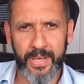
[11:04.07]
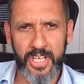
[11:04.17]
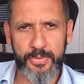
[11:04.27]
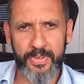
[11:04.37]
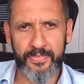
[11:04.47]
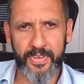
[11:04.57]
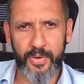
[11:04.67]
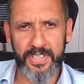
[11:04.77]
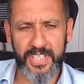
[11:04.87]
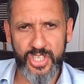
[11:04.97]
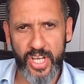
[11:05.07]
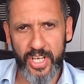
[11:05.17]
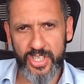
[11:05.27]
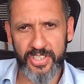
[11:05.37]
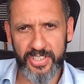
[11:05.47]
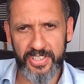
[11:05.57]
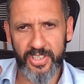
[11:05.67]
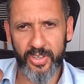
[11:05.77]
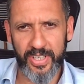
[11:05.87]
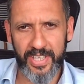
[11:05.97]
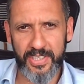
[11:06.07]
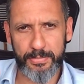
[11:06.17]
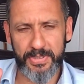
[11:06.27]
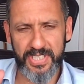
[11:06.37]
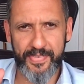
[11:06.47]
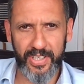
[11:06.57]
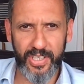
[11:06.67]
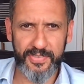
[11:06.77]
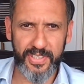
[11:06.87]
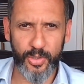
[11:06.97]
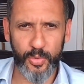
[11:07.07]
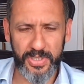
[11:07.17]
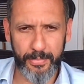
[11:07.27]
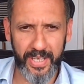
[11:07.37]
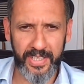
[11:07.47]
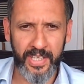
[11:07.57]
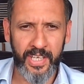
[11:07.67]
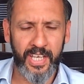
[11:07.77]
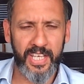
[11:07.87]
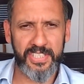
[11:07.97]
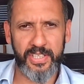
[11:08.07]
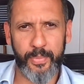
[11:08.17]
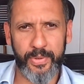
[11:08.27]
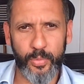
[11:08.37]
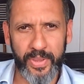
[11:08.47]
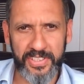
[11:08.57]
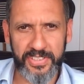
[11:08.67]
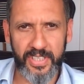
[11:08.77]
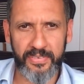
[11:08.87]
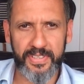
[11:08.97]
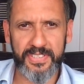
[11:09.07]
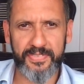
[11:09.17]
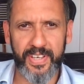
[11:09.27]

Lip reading: management, various injections to target the specific nerves that are causing pain, it's only when all that stuff has